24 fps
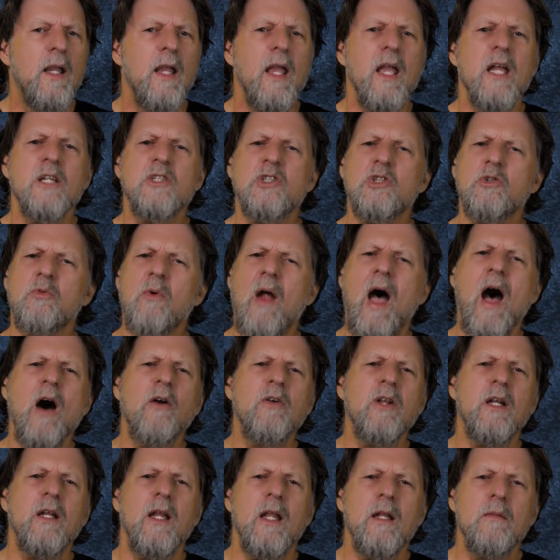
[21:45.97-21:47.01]
It's
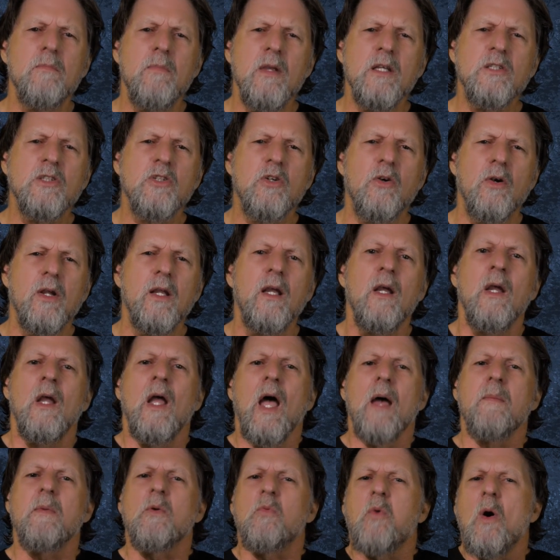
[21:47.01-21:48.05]
shrouded in mystery.
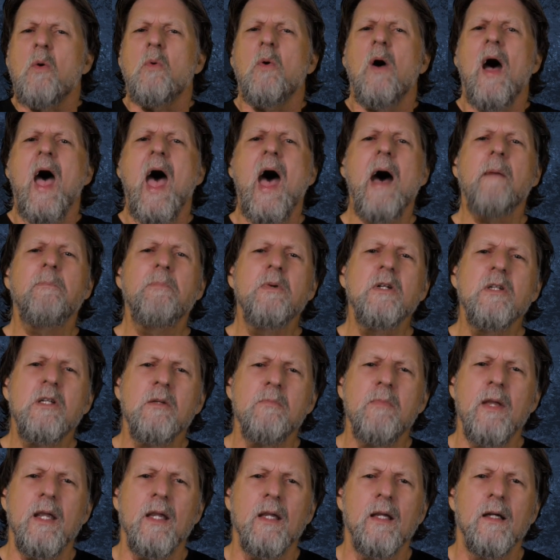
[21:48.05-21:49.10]
I mean, what will happen to
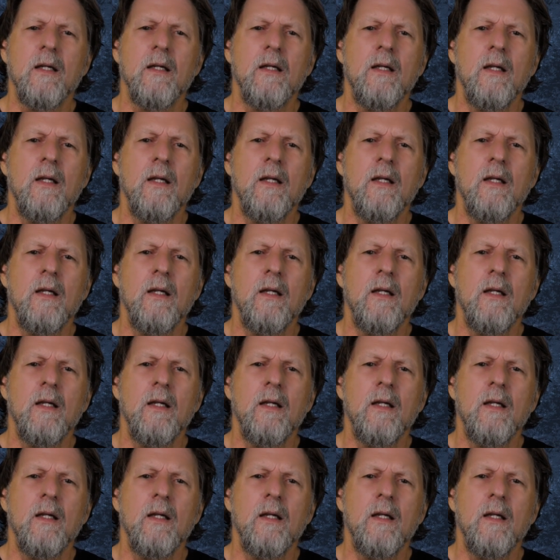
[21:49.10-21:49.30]
me?